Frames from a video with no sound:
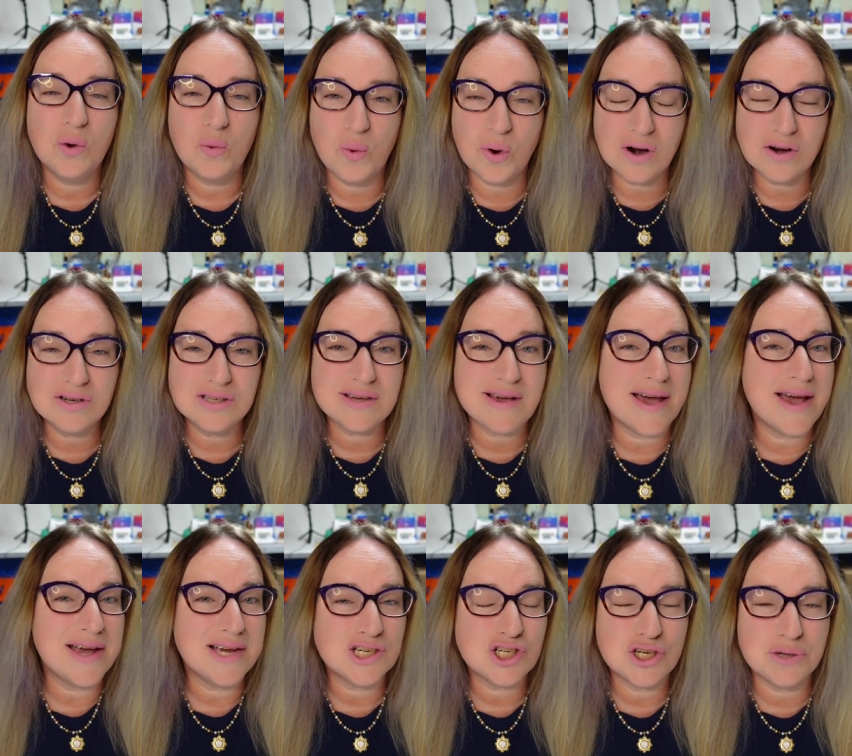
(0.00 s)
Worst
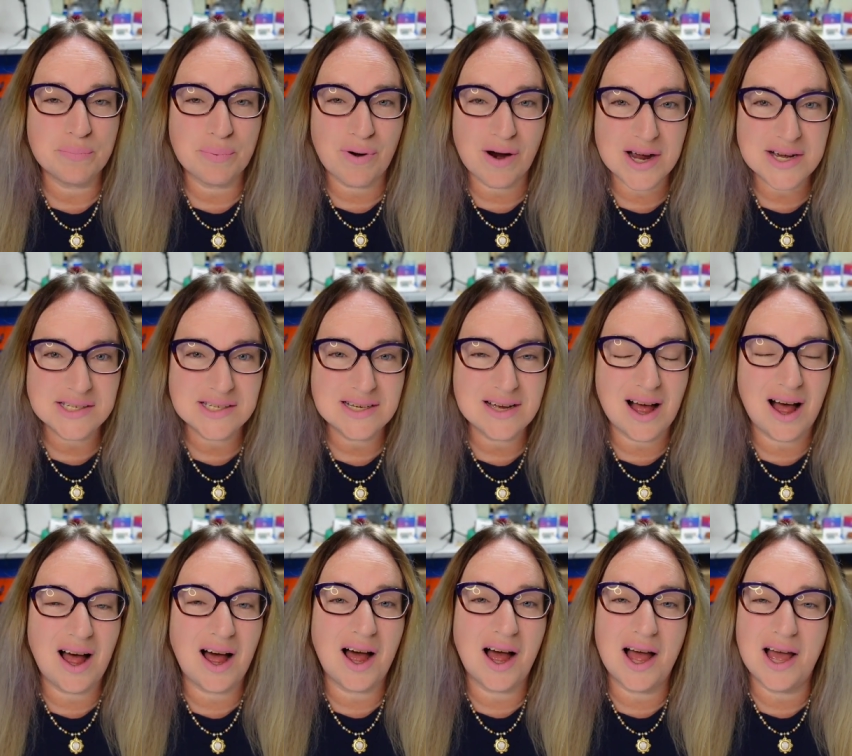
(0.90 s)
case, you price it
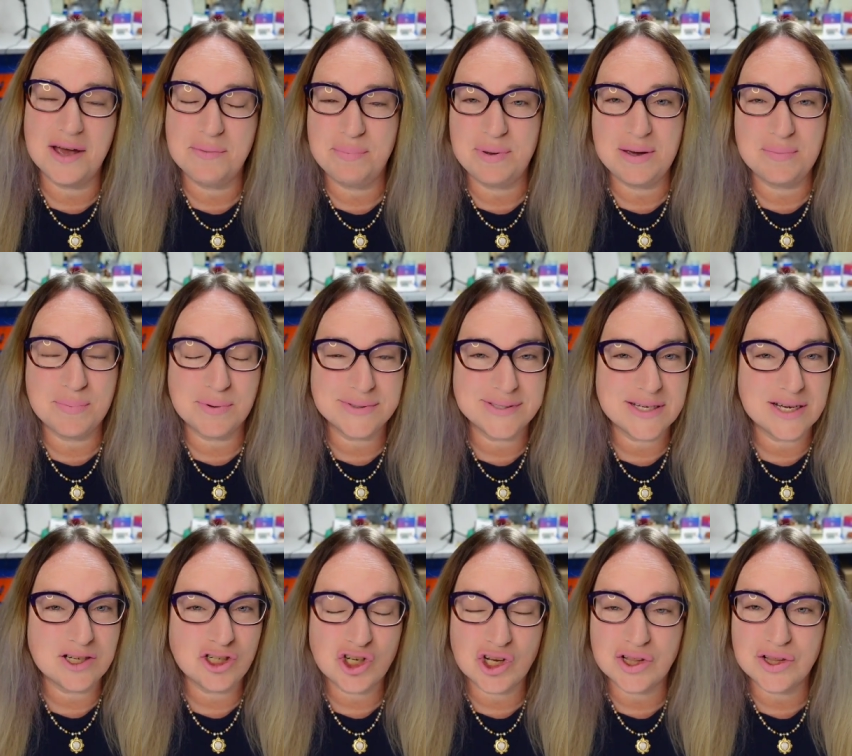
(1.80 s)
high, people
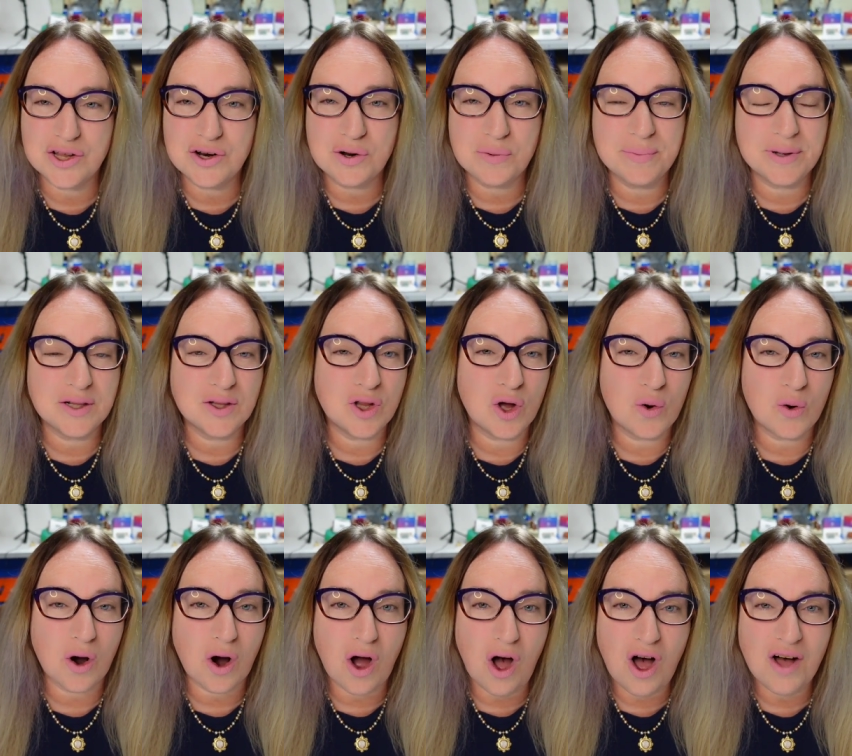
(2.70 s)
send you a little bit
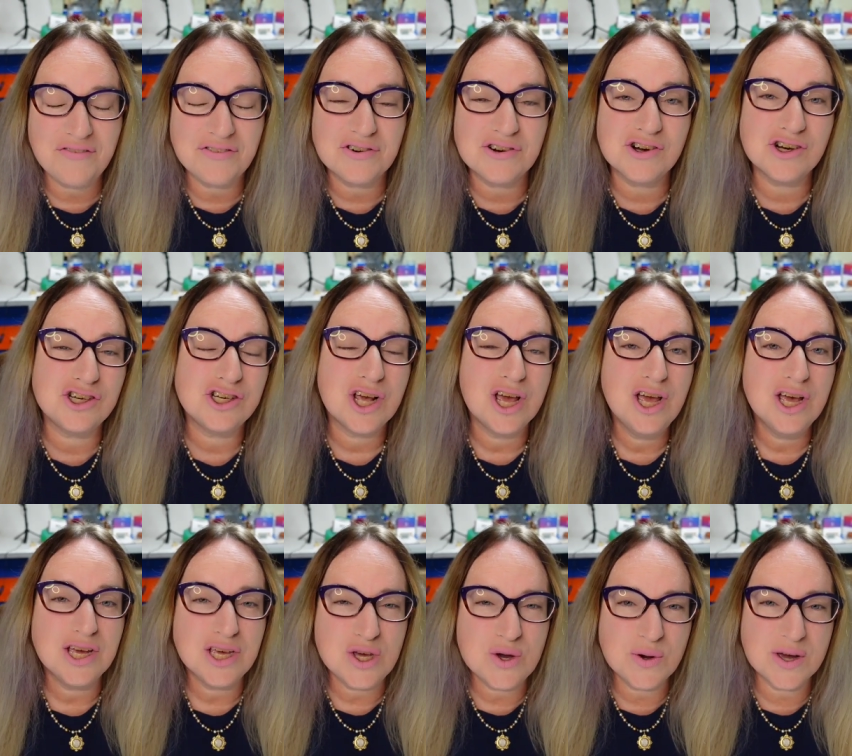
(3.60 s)
lower offers,
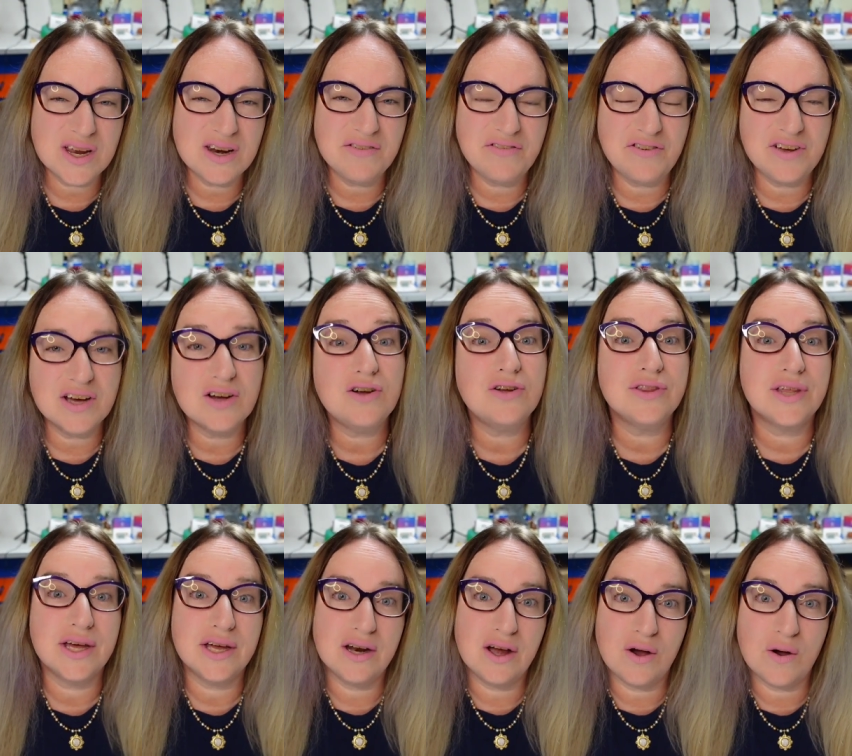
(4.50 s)
you get a feel
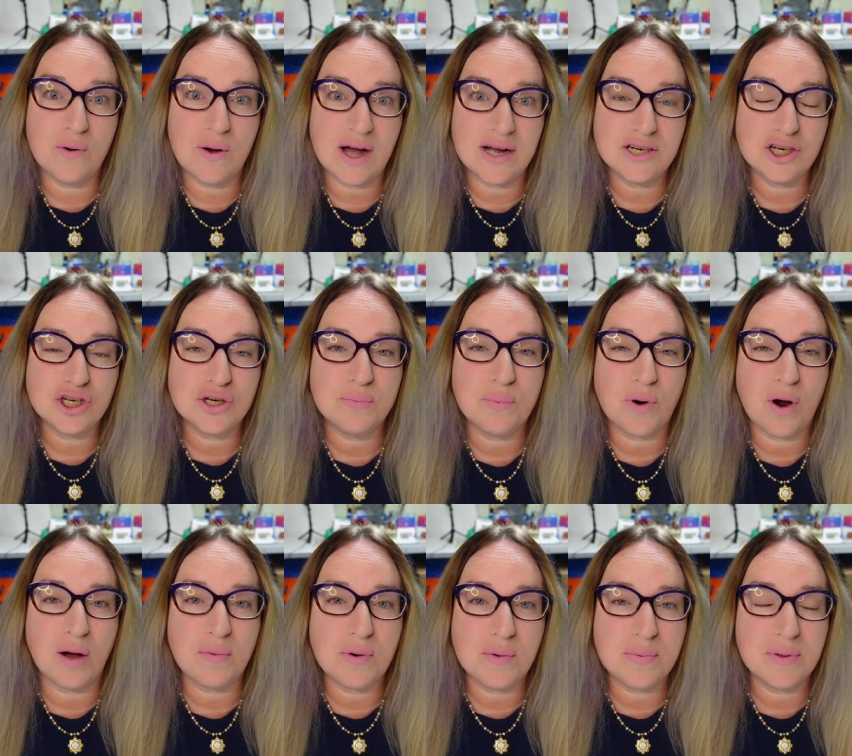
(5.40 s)
that, oh, I should
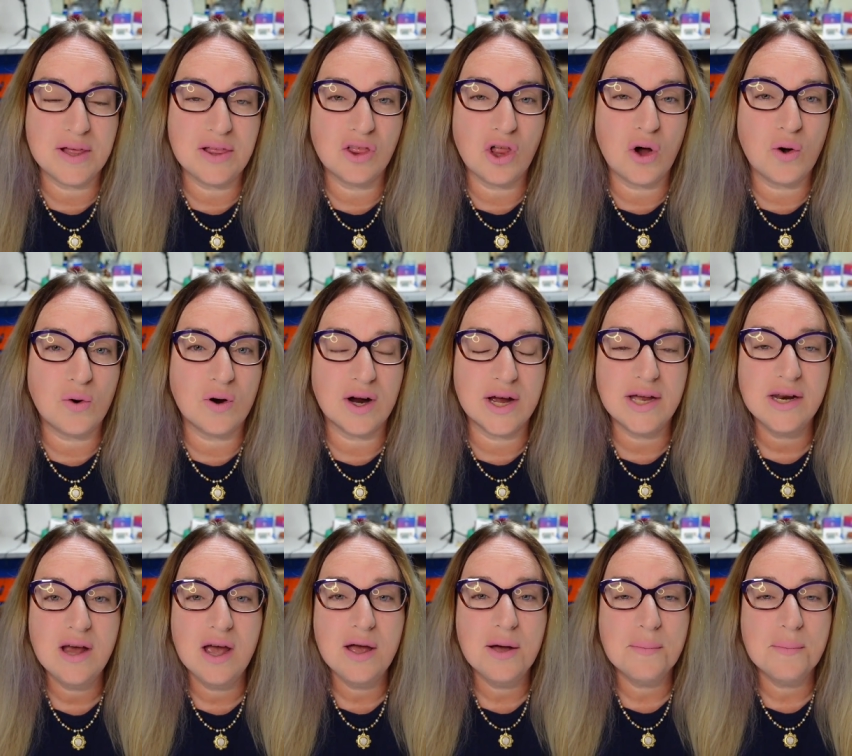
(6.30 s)
probably lower it.